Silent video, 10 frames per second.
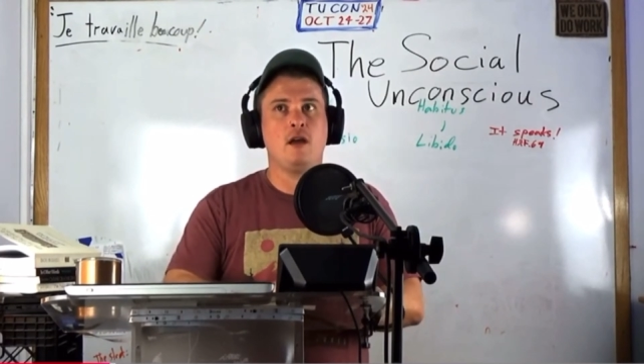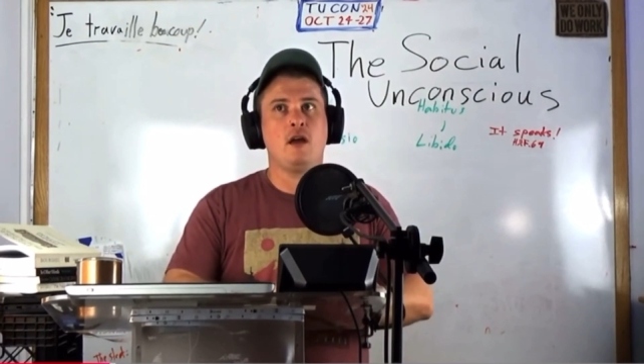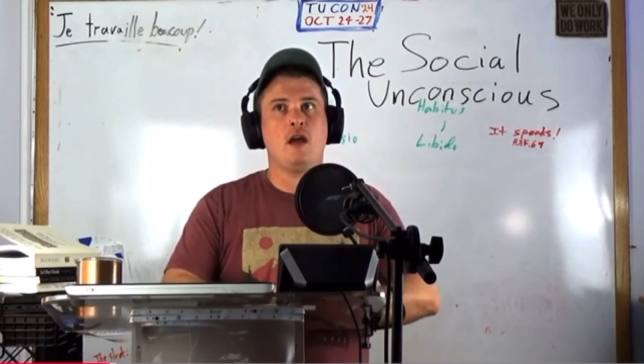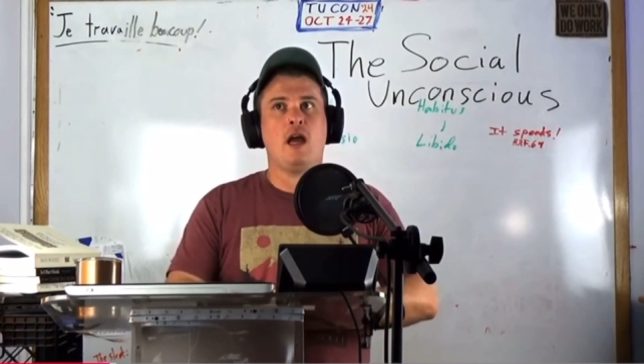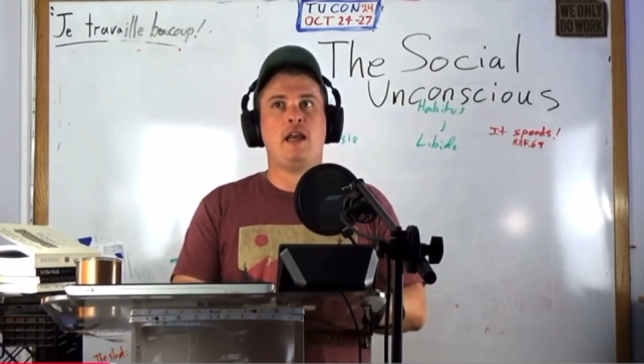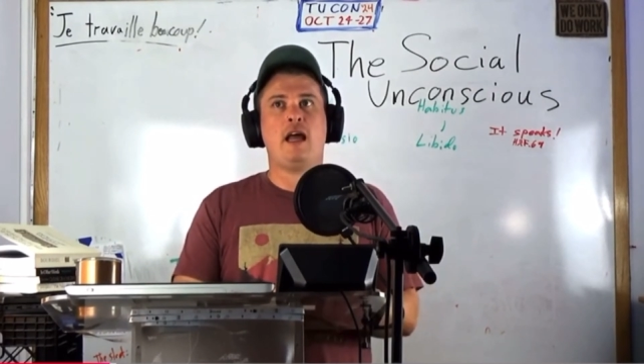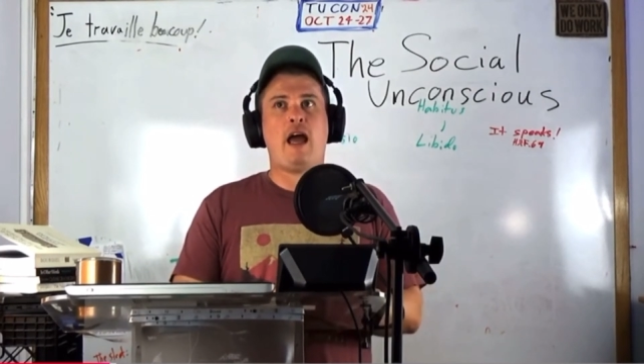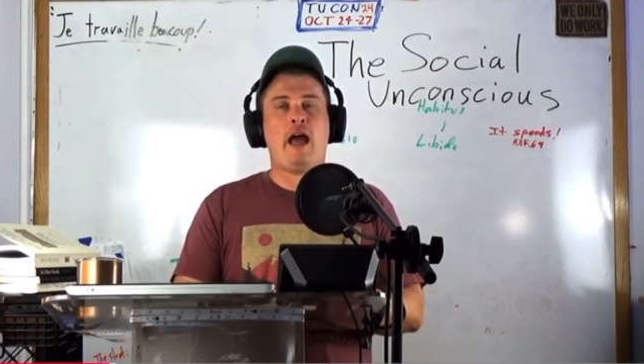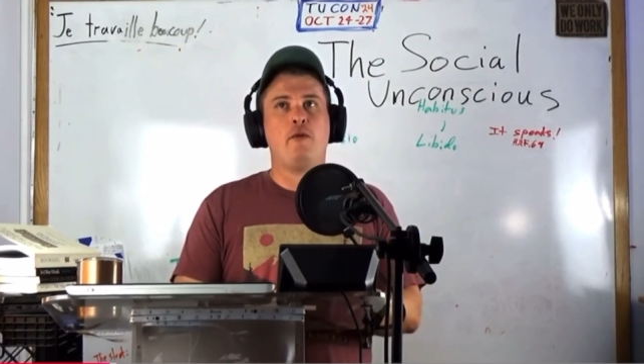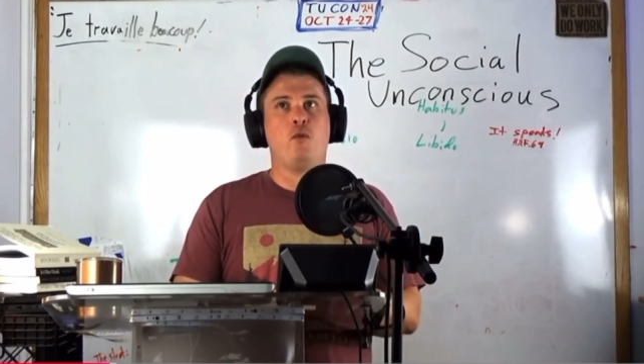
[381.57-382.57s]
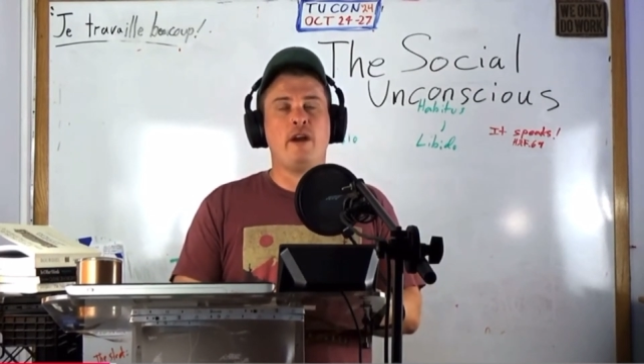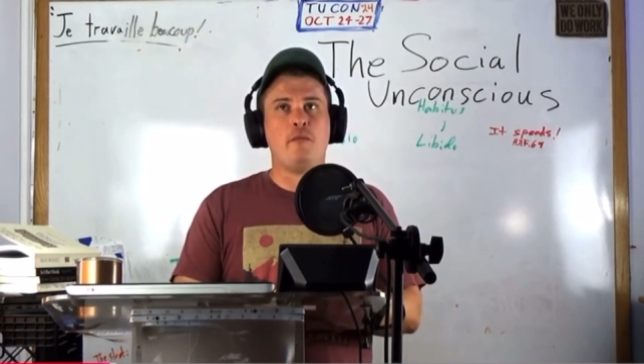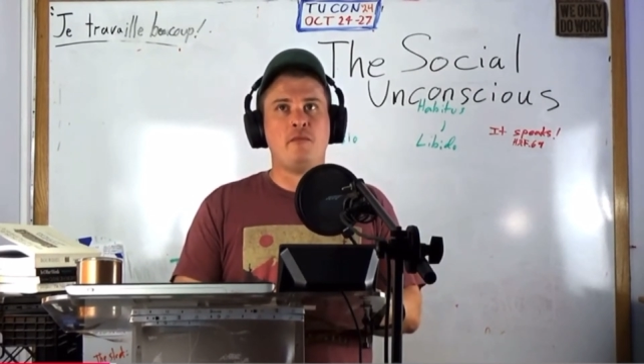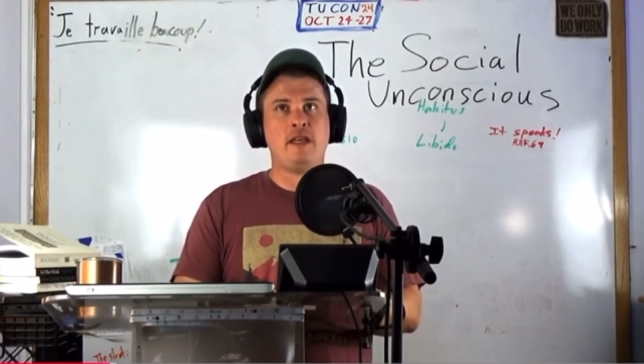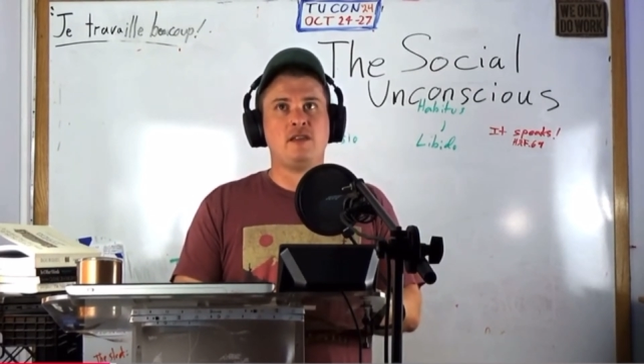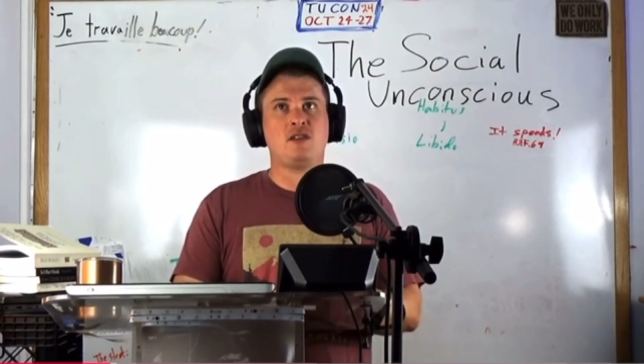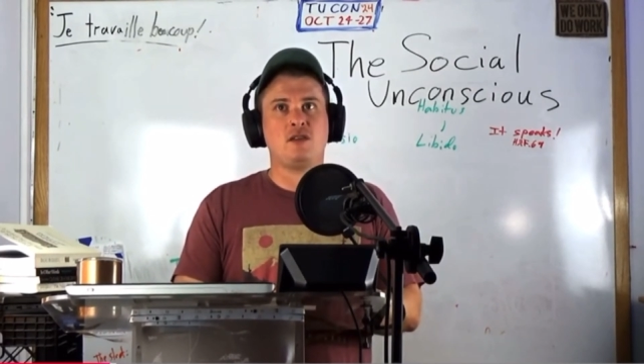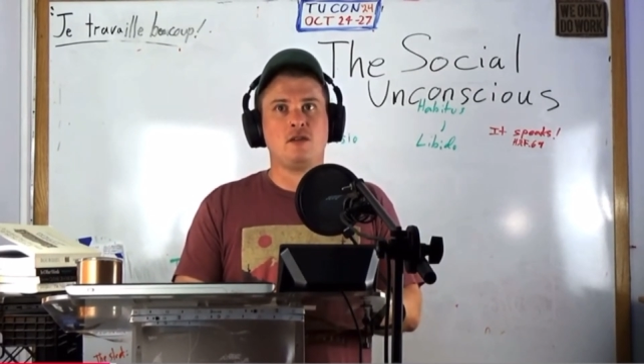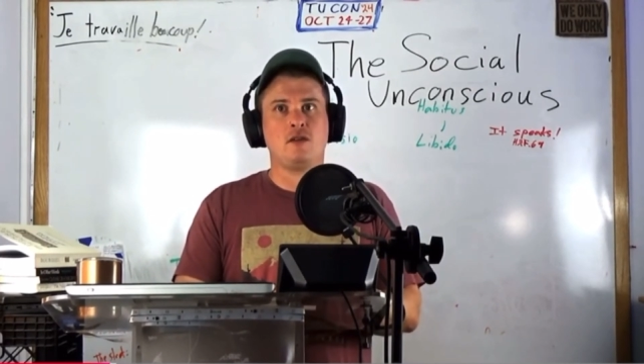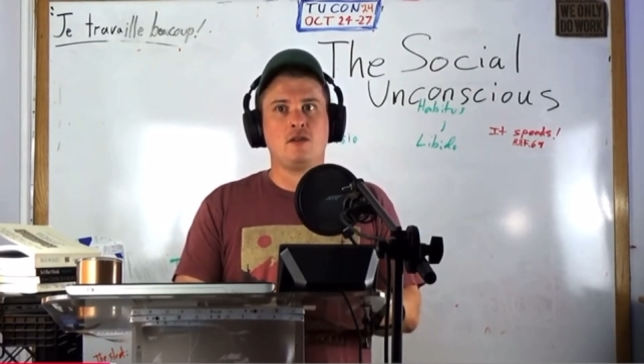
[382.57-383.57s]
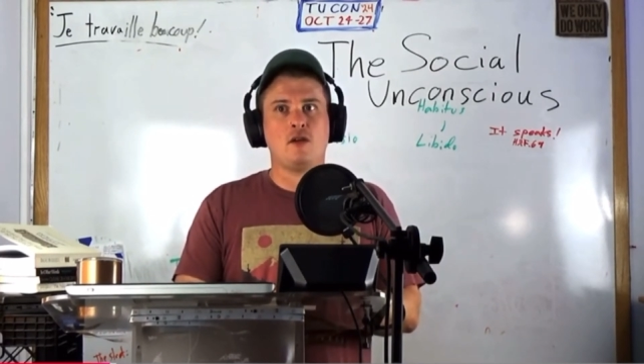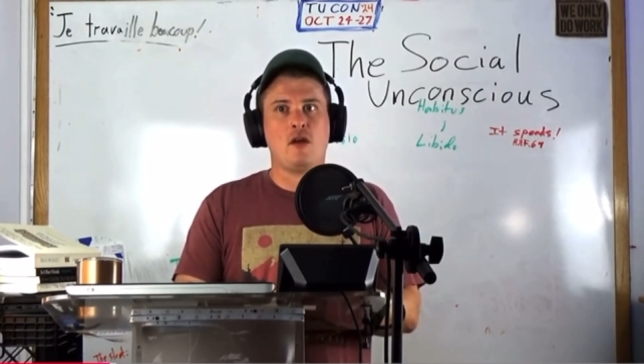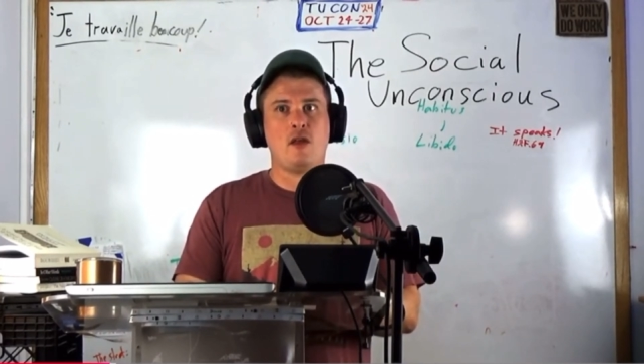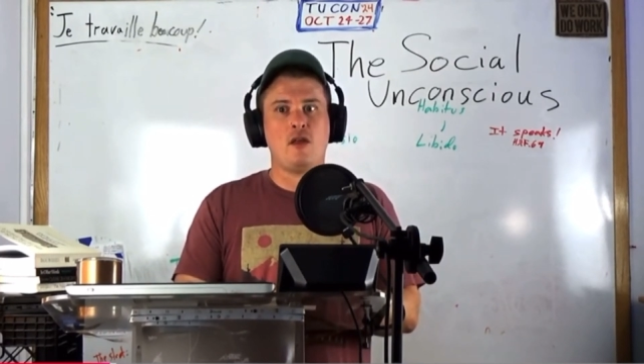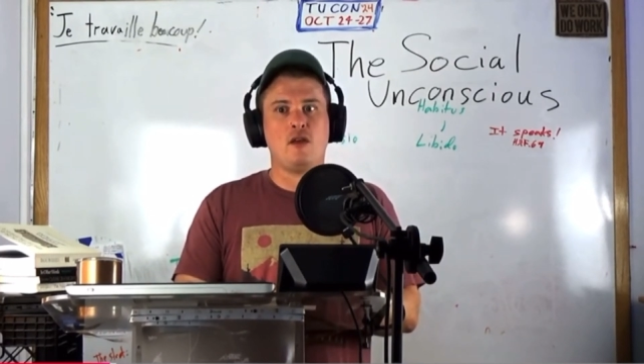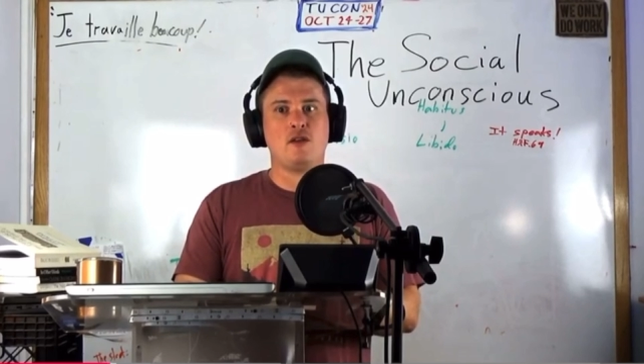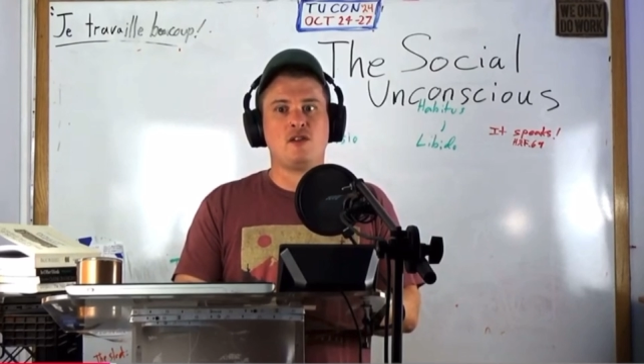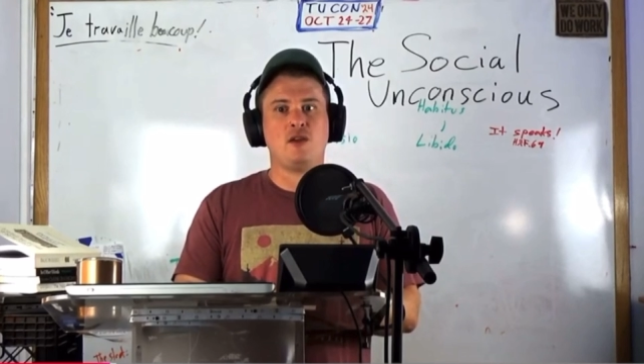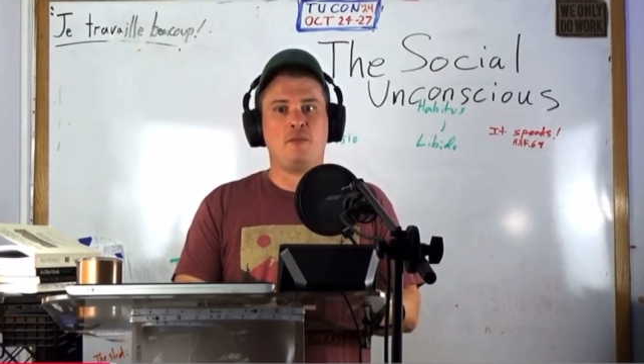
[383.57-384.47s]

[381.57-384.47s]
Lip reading: and what it means to